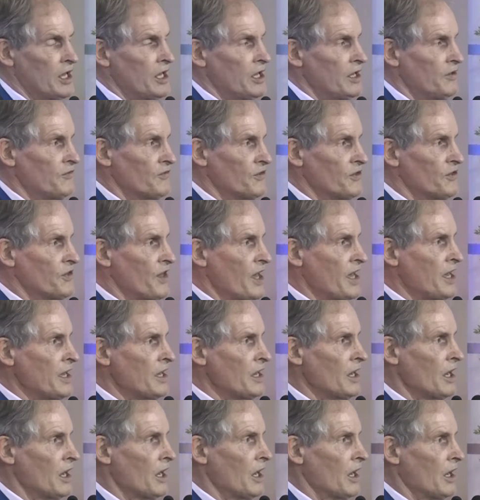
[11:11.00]
if they
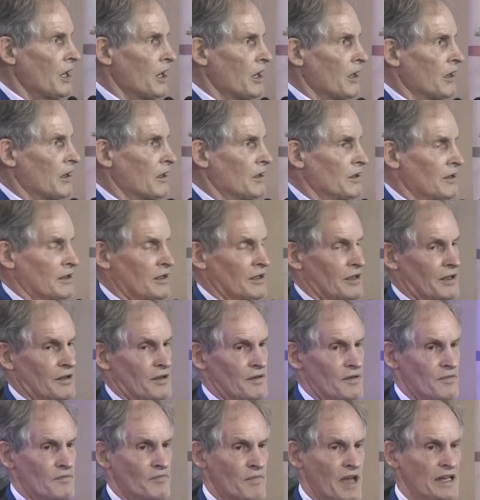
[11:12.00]
are
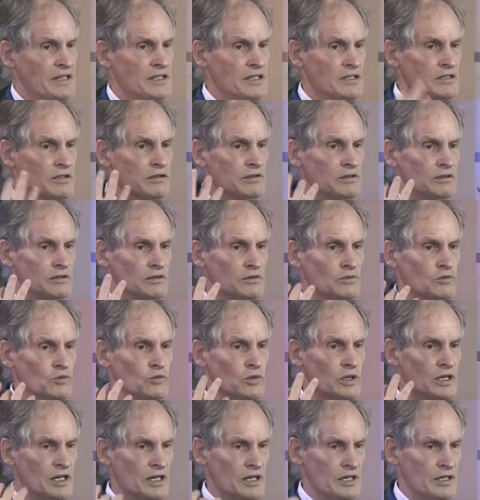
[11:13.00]
mental
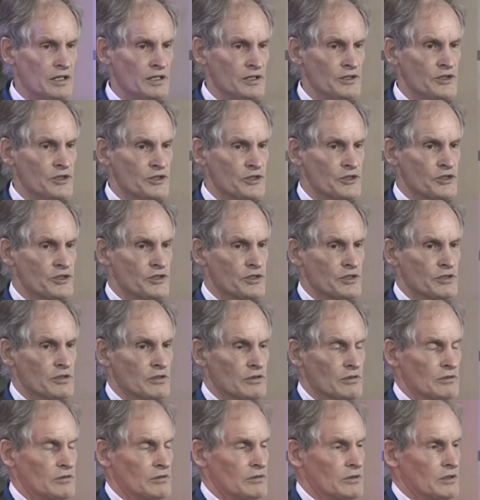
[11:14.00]
words,
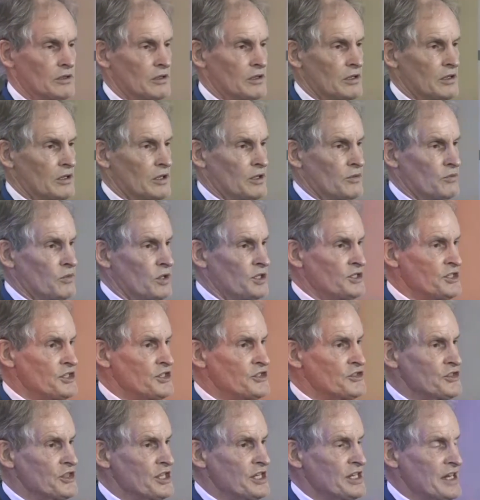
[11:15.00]
what
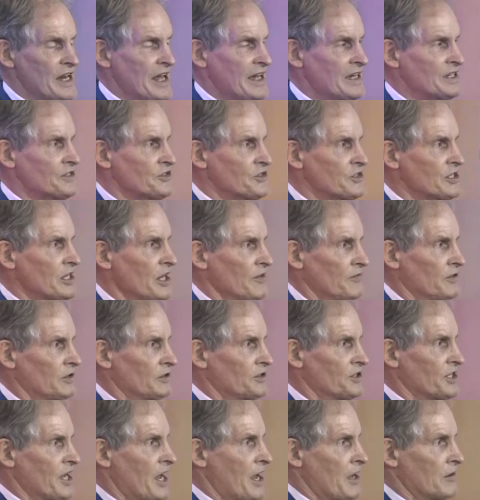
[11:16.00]
is the next level
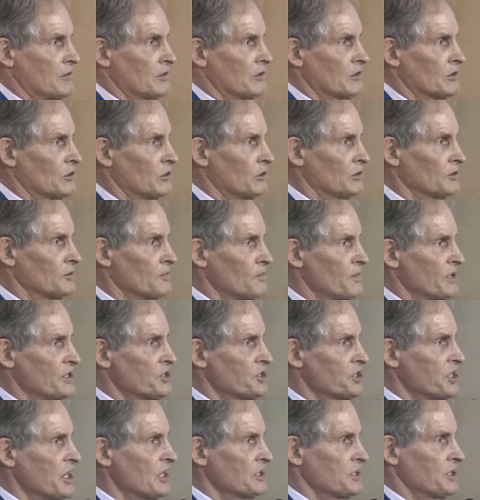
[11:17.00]
down called
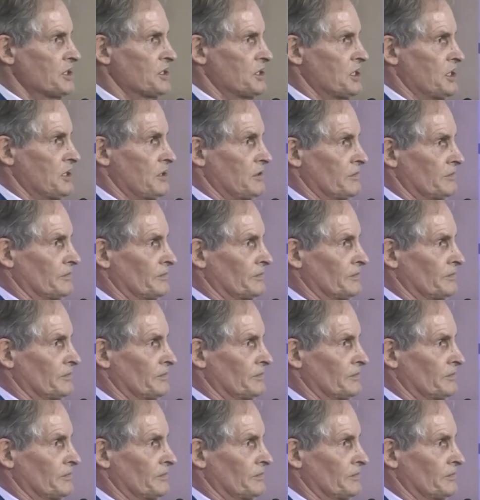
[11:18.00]
pashyanti?